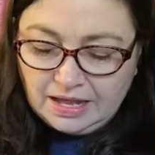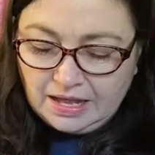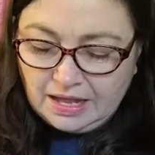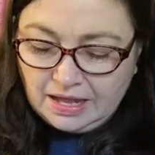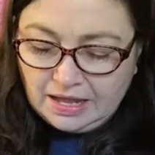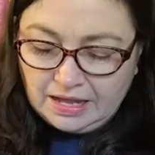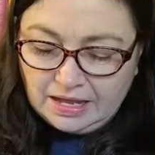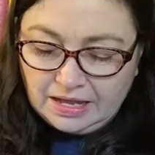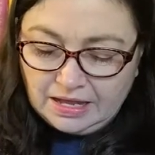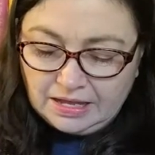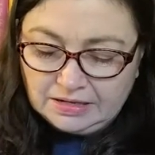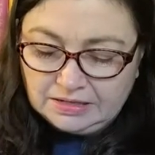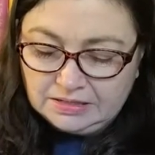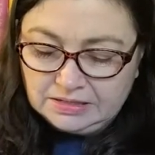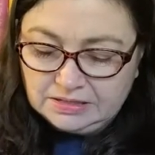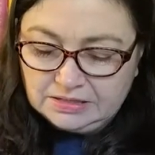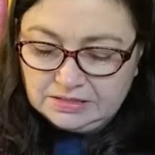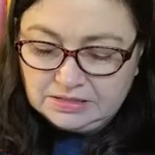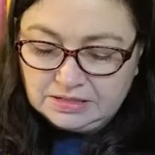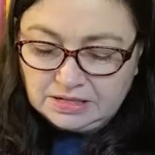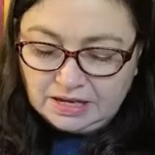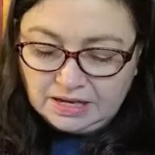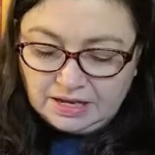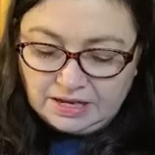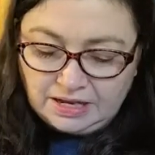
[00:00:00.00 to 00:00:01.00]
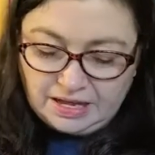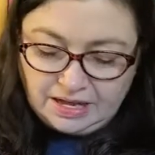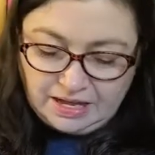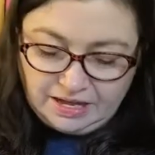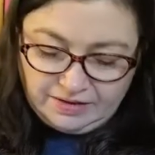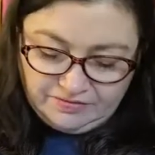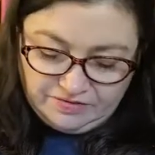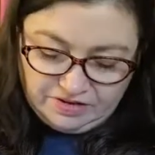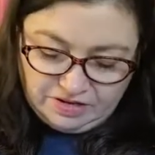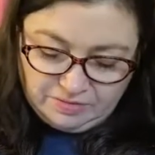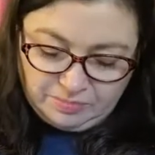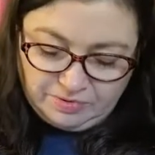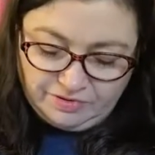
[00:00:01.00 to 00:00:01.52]
and I
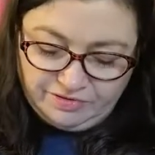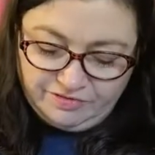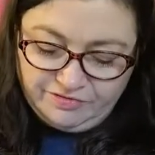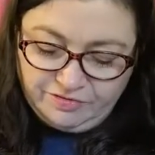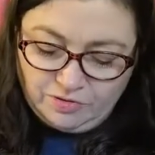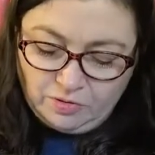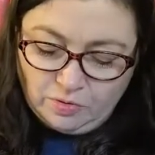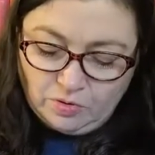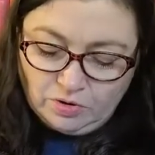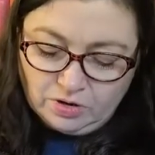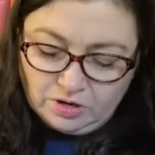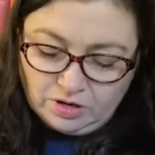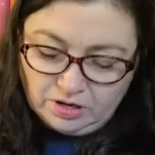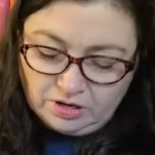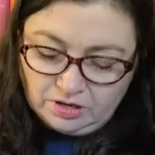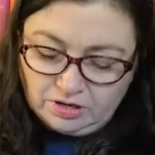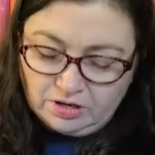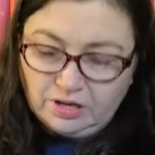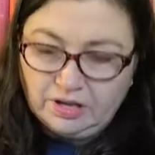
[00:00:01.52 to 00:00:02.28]
have number 4,